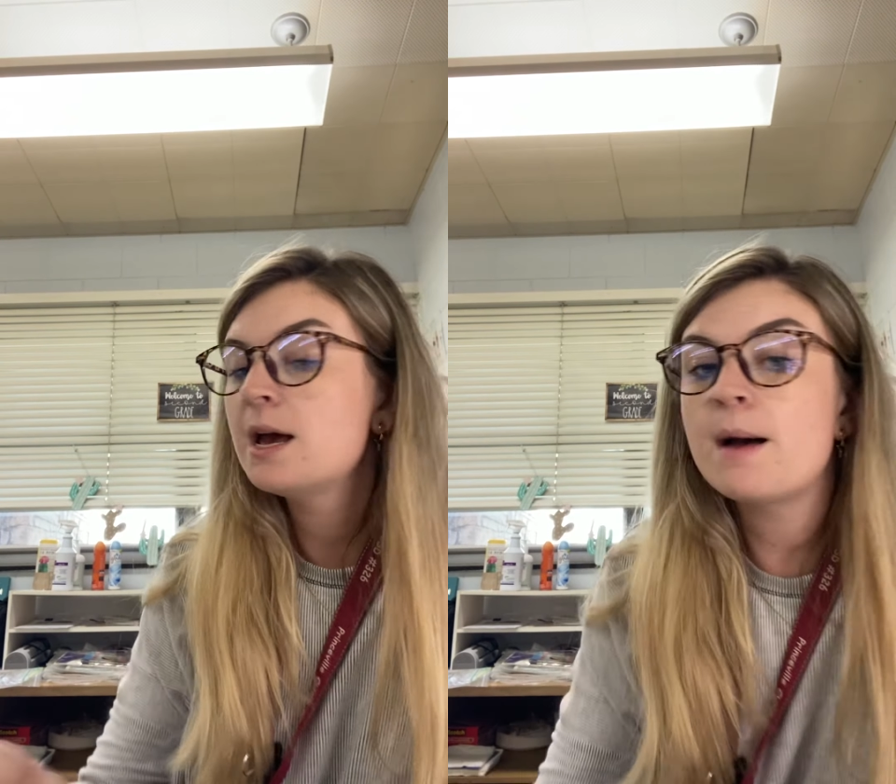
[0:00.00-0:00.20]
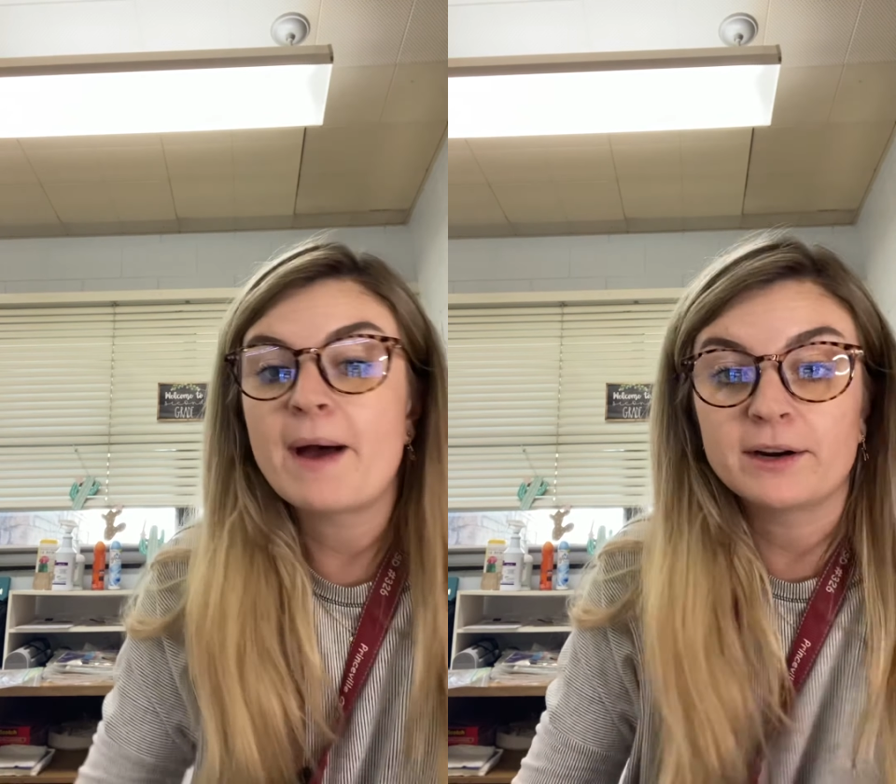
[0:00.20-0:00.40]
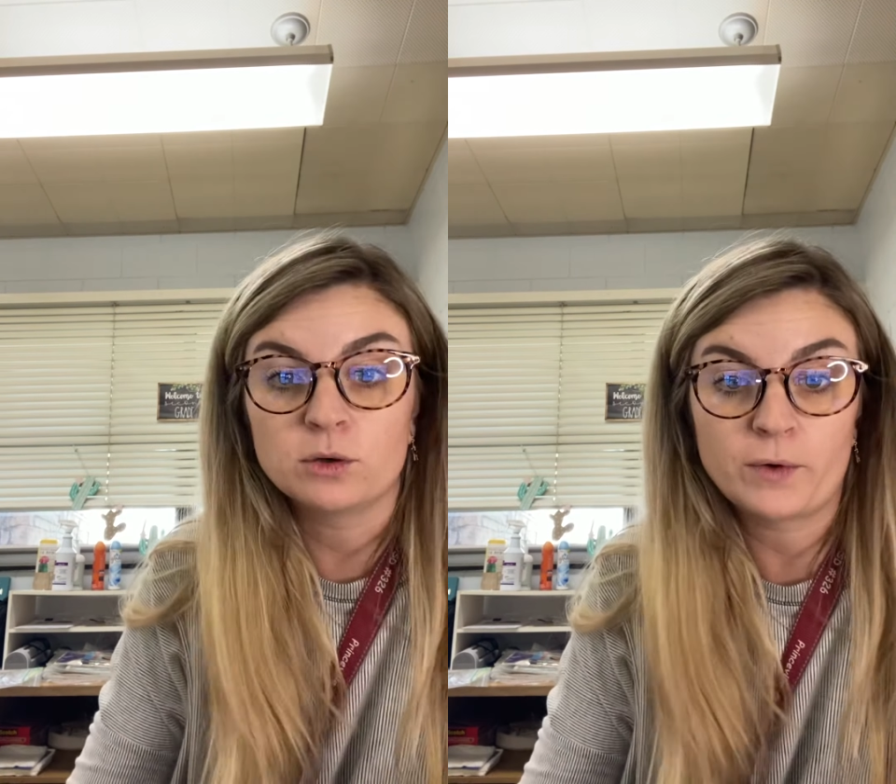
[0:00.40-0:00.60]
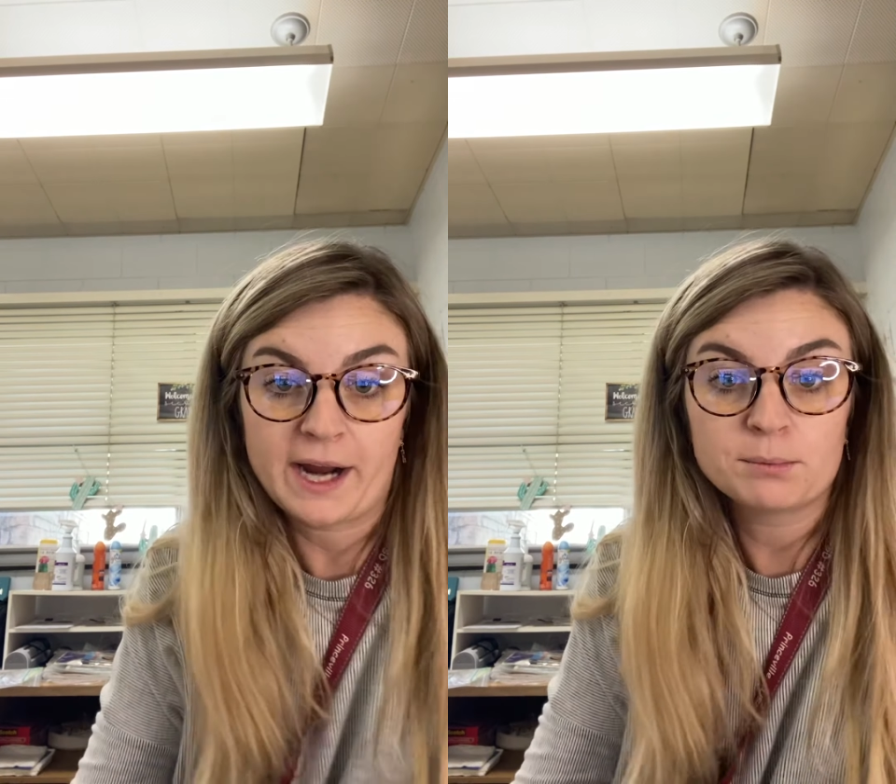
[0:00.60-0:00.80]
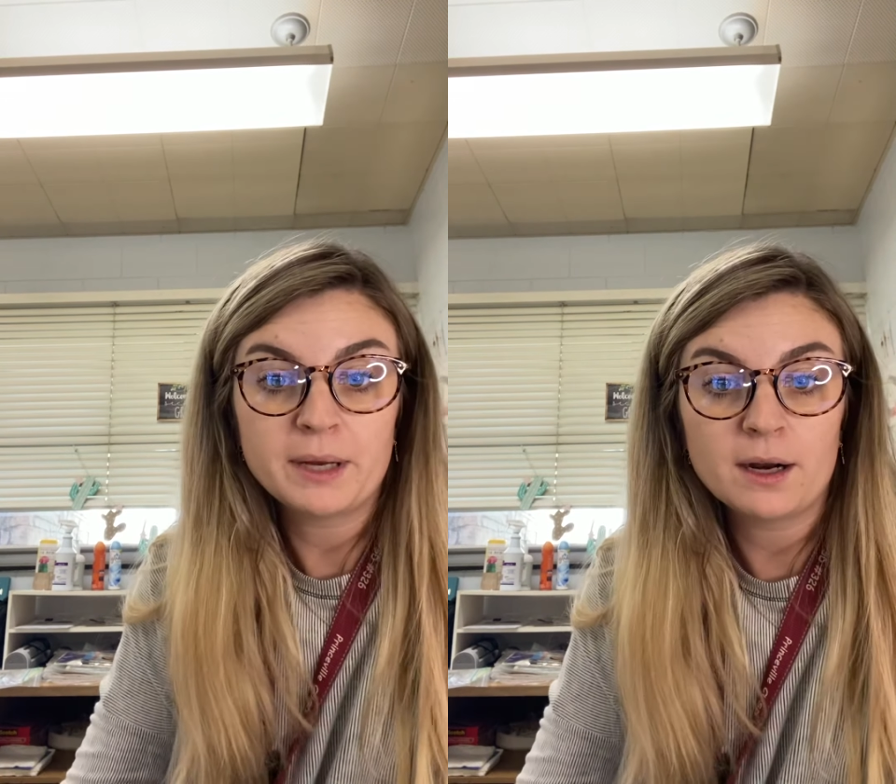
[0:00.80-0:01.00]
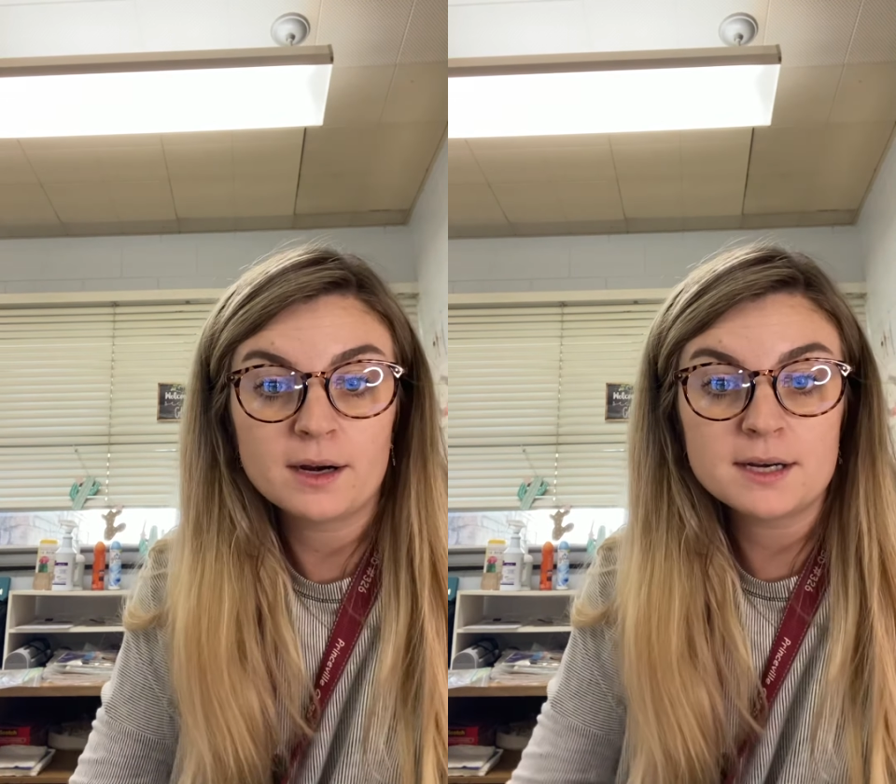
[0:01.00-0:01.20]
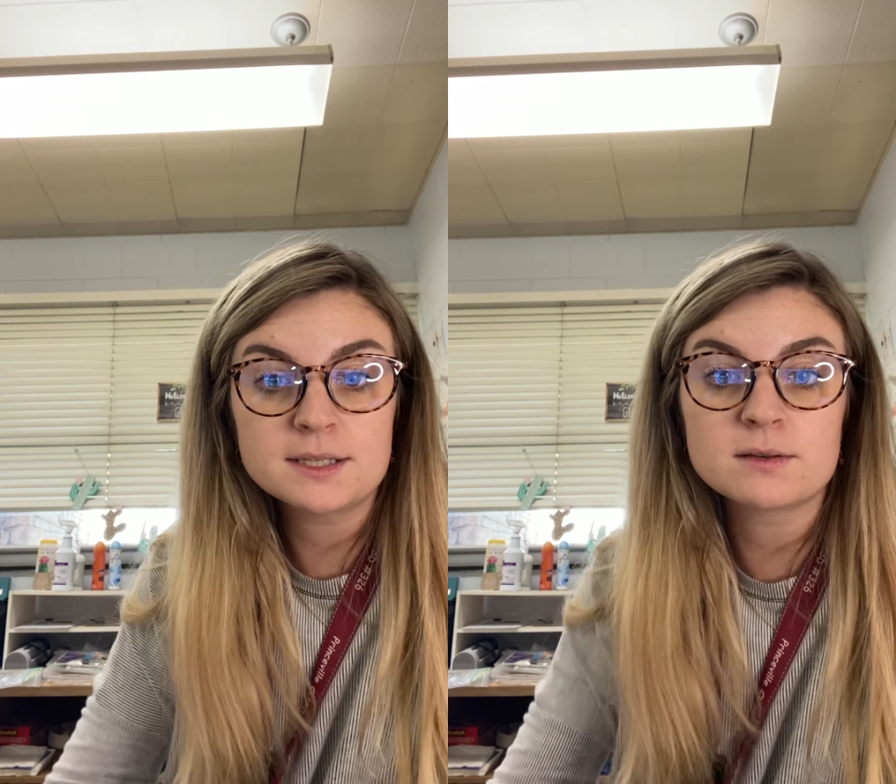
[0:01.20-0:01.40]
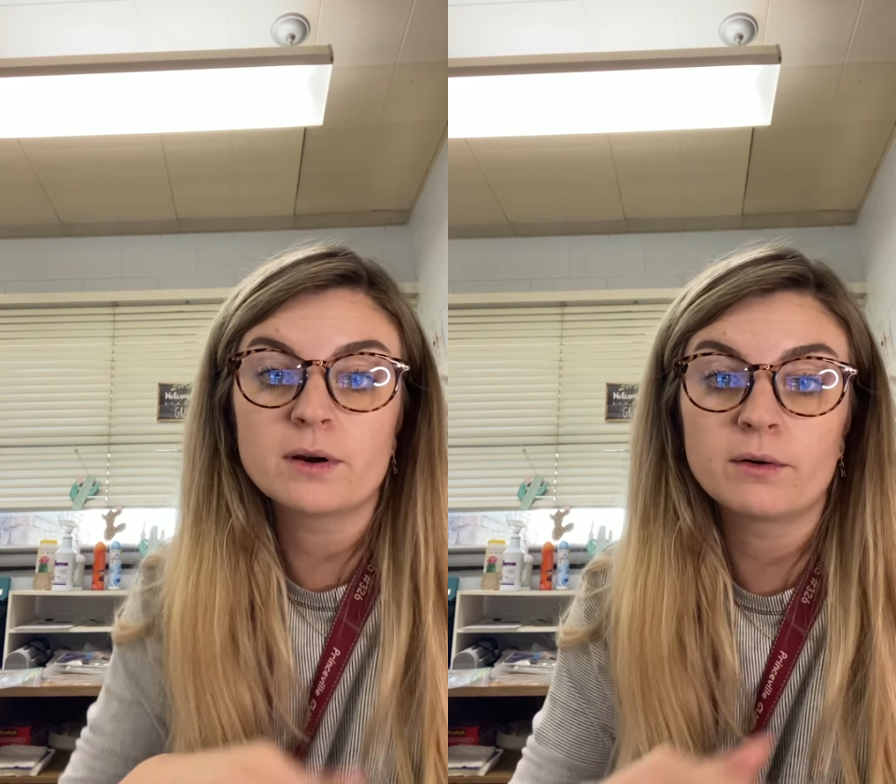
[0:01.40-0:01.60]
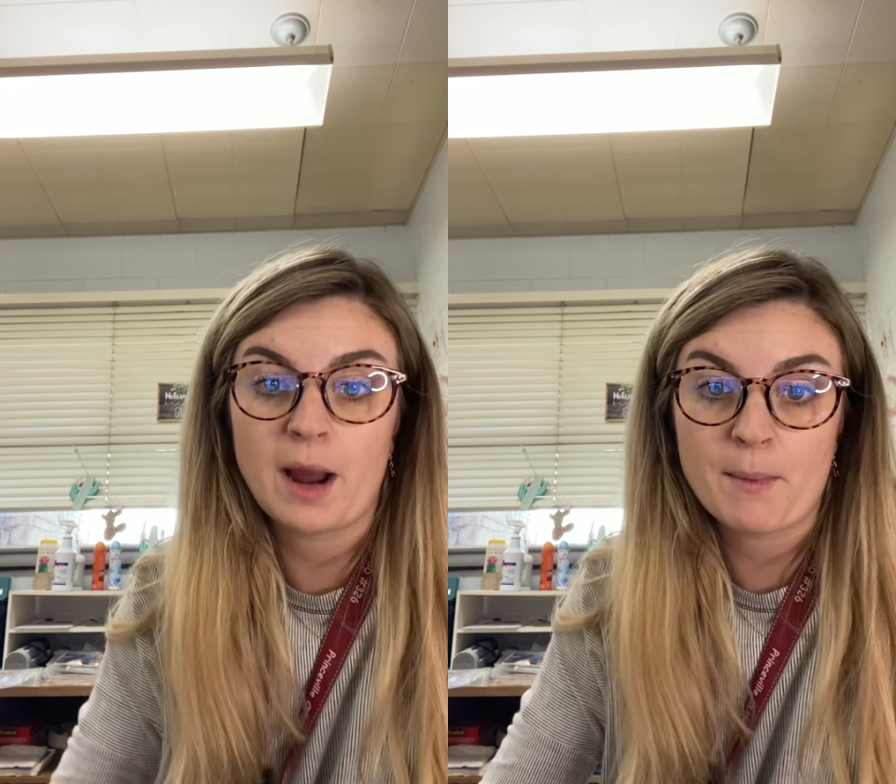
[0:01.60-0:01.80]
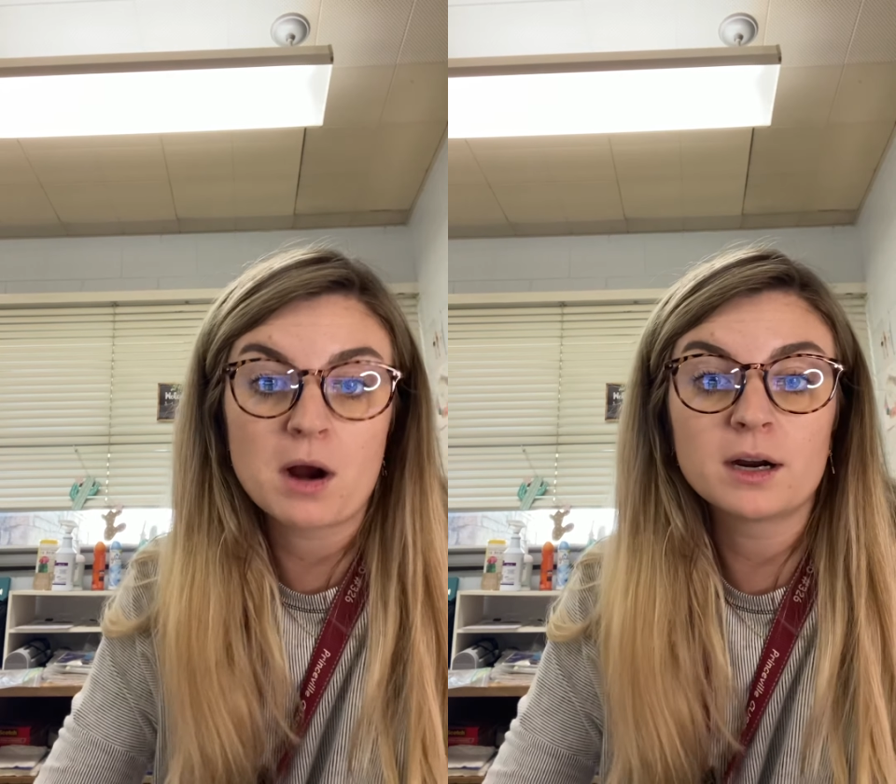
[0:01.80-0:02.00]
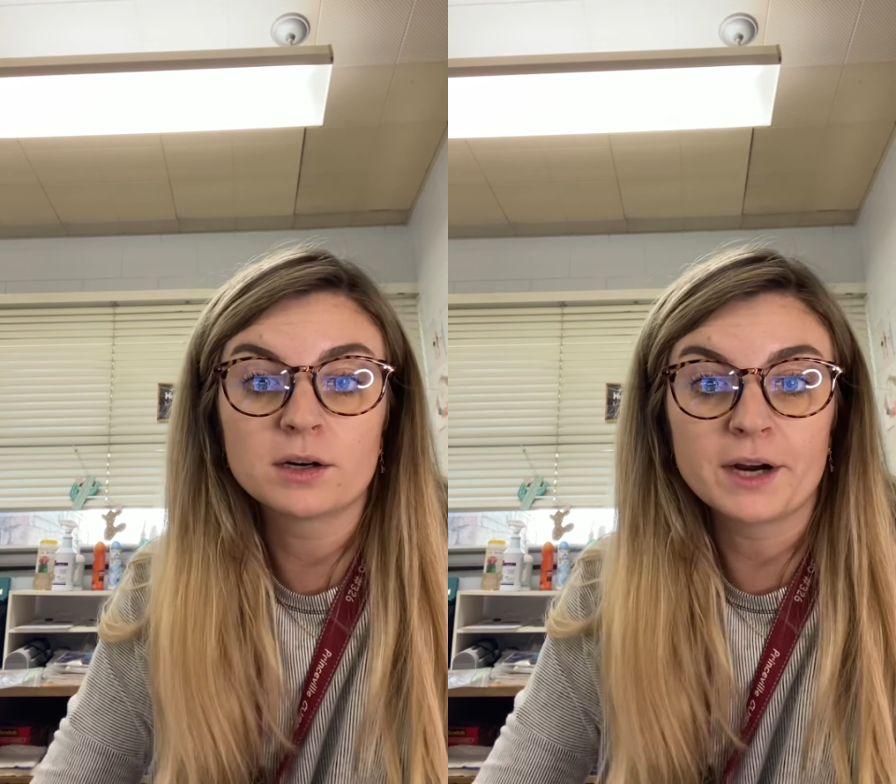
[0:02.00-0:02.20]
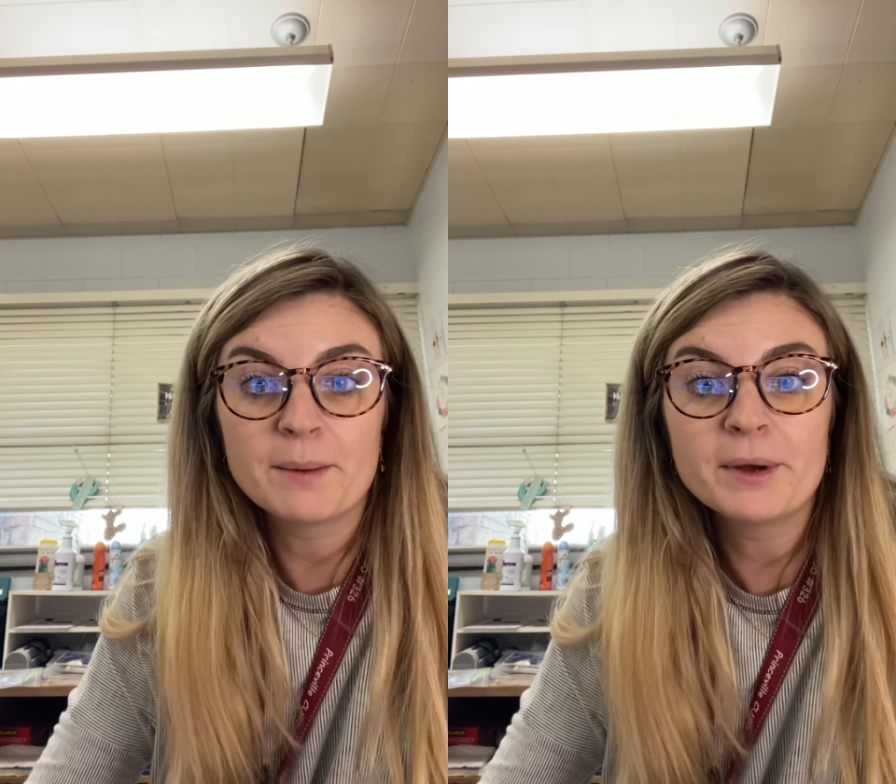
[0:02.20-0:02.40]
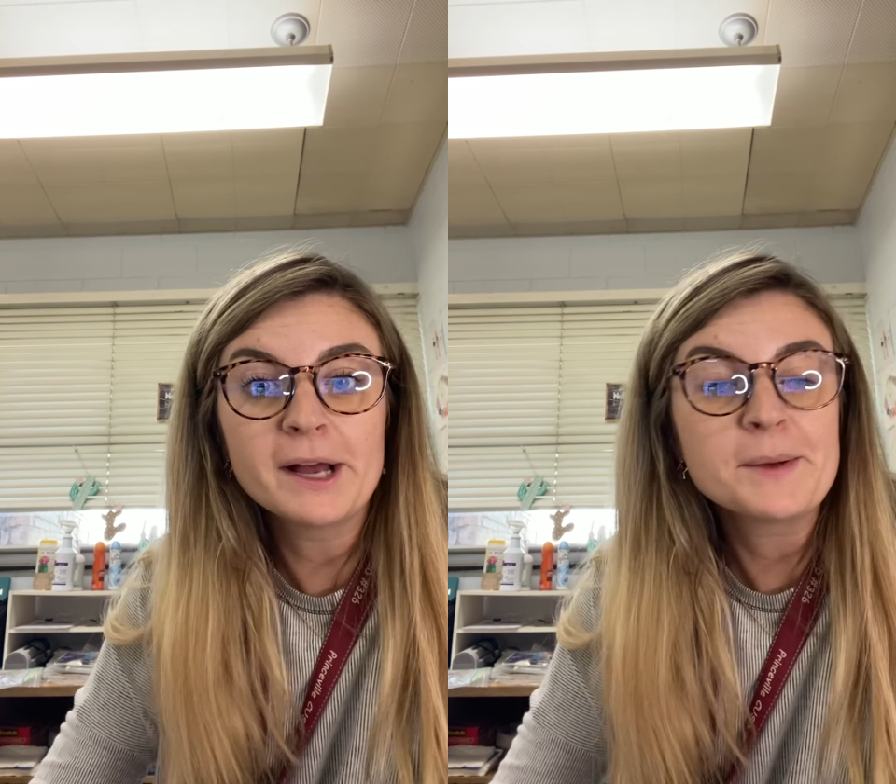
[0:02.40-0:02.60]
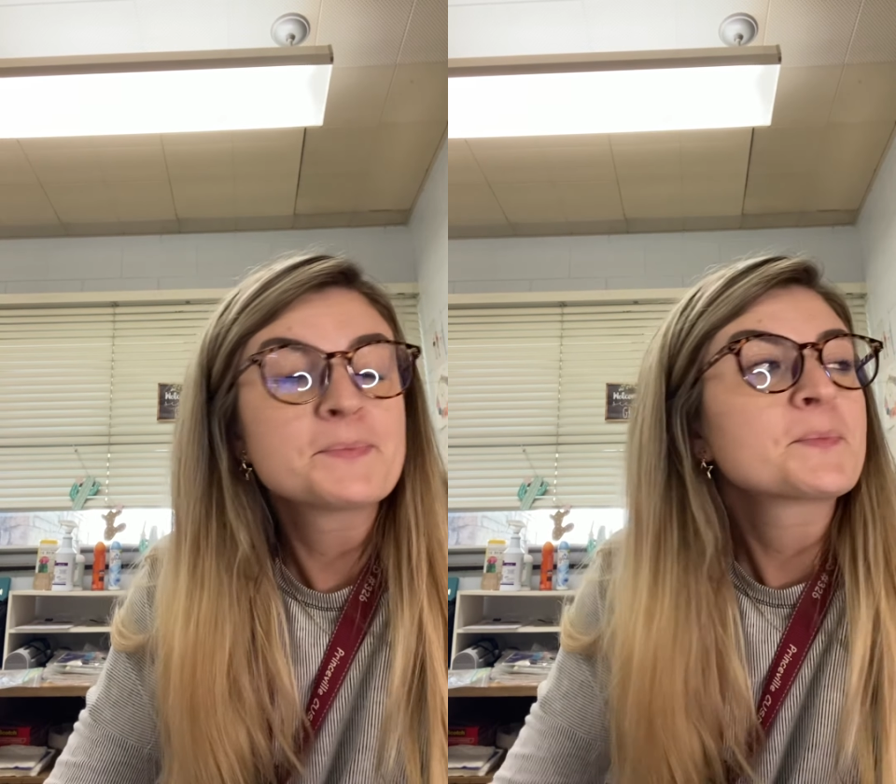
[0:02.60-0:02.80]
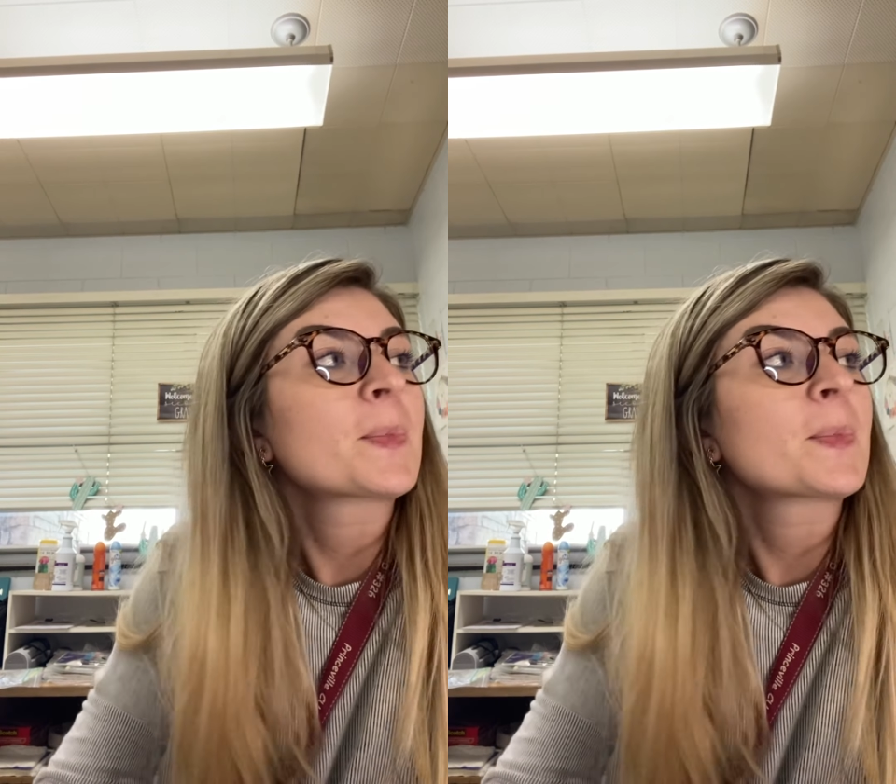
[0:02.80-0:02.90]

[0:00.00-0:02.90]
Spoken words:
about a grandparent, so a grandma or a grandpa.